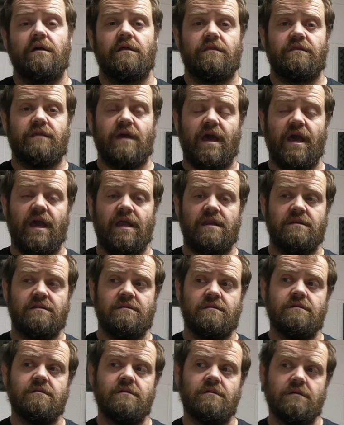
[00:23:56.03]

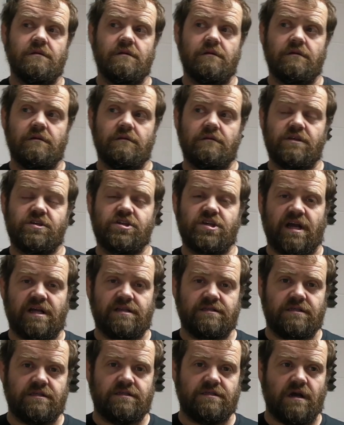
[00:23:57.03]
then the
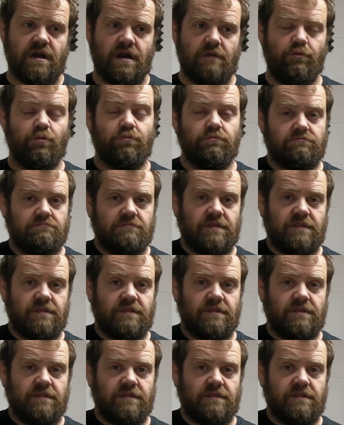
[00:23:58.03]
chances are, well,